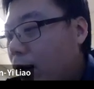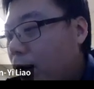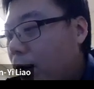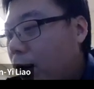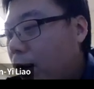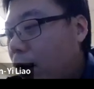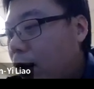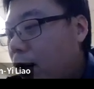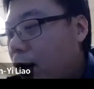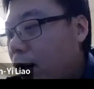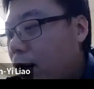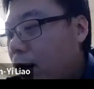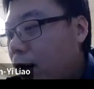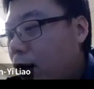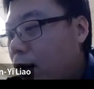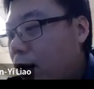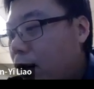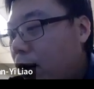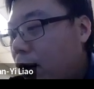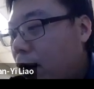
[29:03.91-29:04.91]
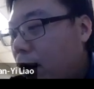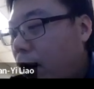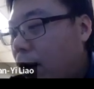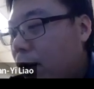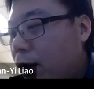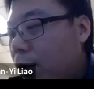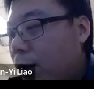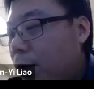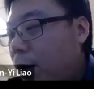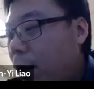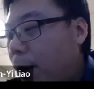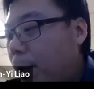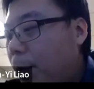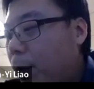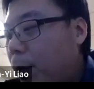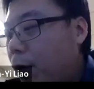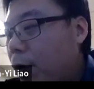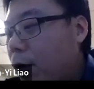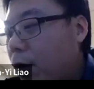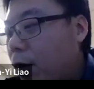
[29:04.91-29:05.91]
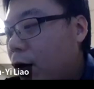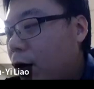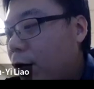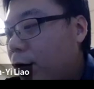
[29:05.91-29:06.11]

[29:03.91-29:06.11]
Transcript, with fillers: one, there are two components.